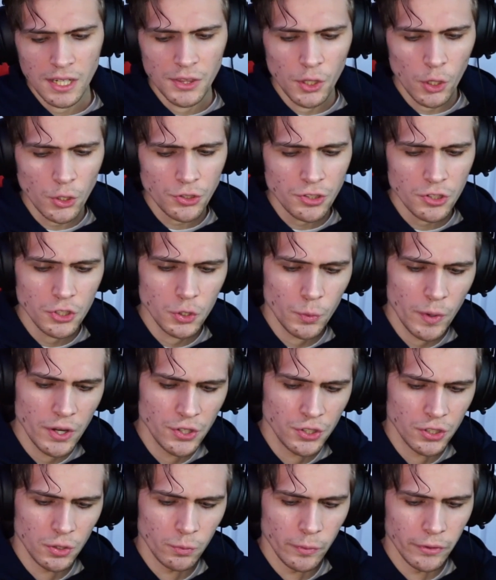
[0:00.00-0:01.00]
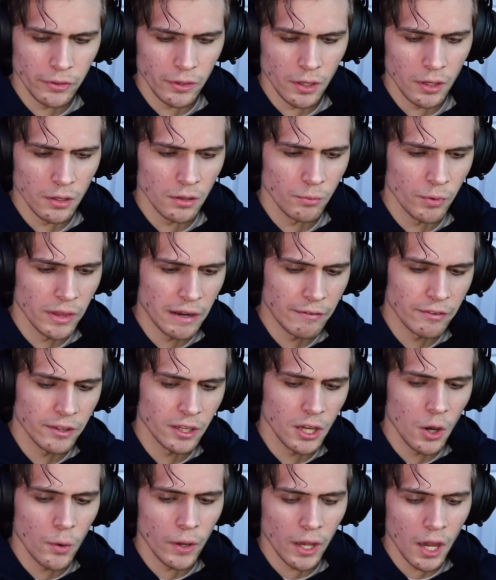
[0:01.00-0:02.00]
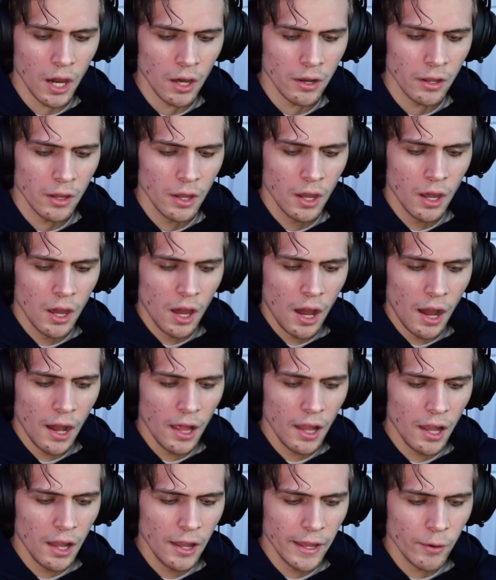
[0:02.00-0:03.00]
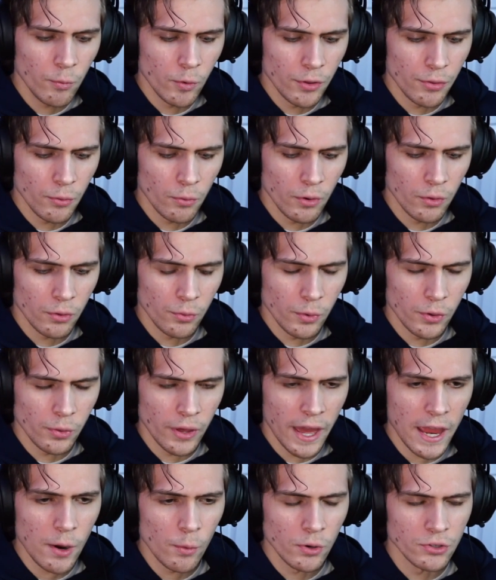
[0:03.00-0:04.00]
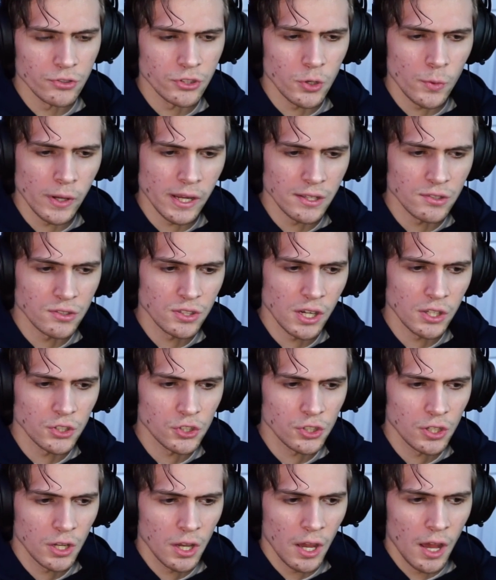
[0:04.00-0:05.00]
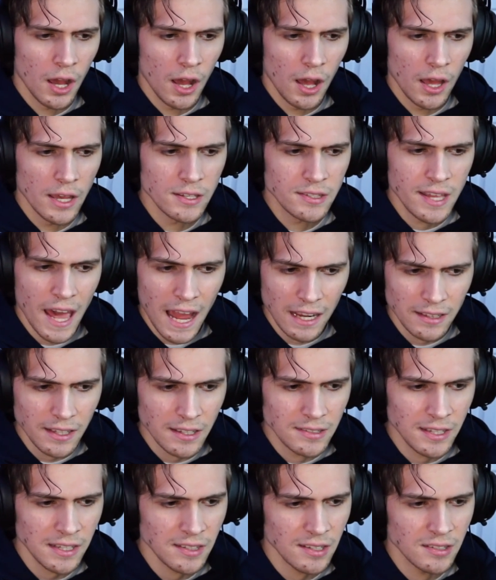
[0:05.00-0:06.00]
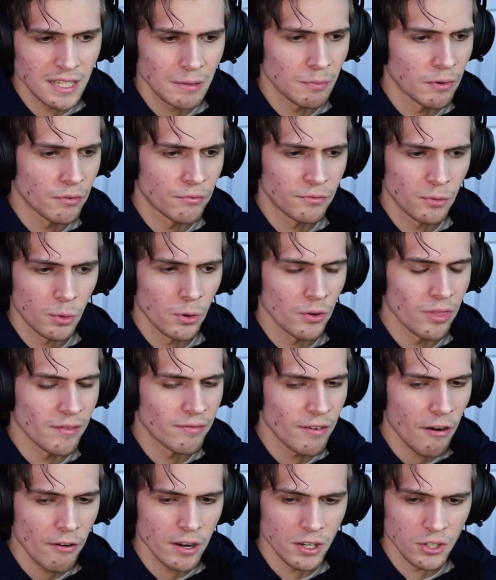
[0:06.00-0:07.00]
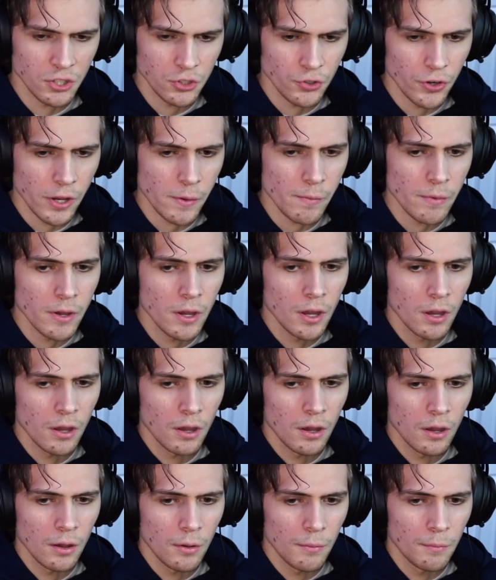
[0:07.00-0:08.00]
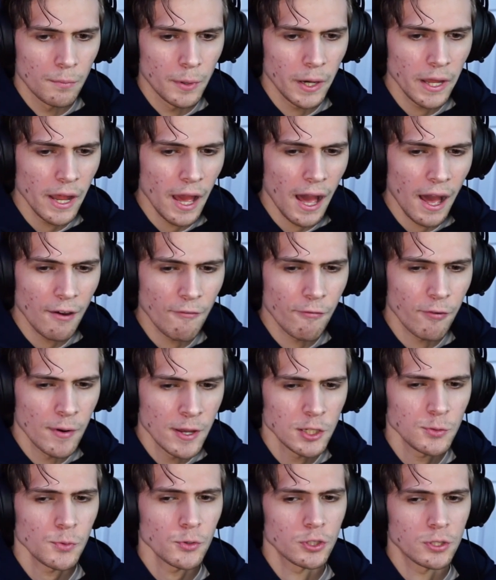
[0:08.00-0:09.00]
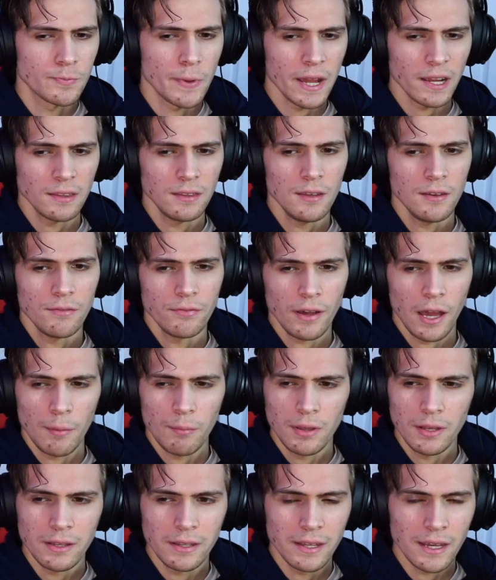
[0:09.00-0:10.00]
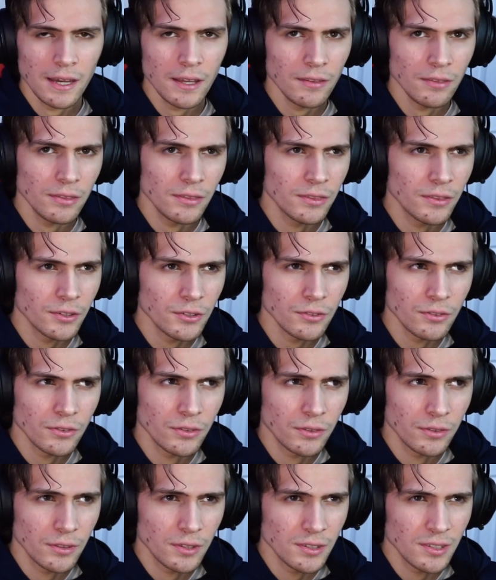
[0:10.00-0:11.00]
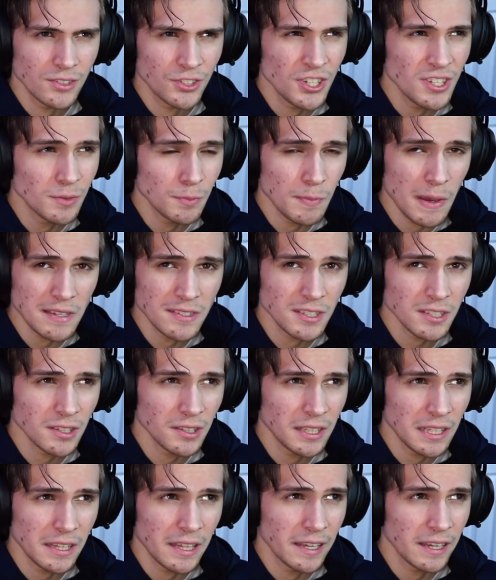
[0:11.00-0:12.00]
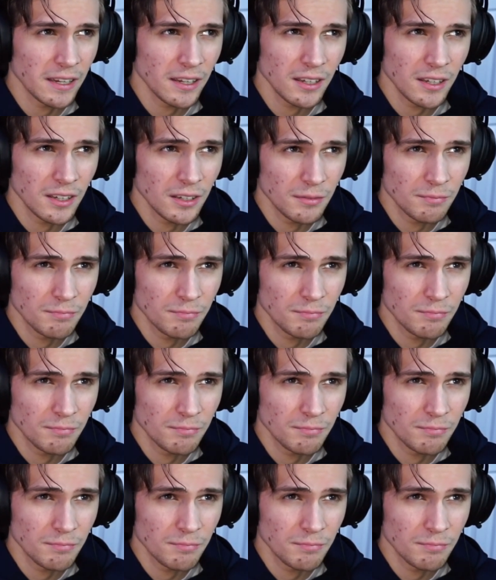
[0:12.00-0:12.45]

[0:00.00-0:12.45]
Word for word: And the whole situation with everything going on, like with what the Haywards doing and such, his tactics, as I said before, they're very extreme. But from his perspective, I mean, yeah, she's basically like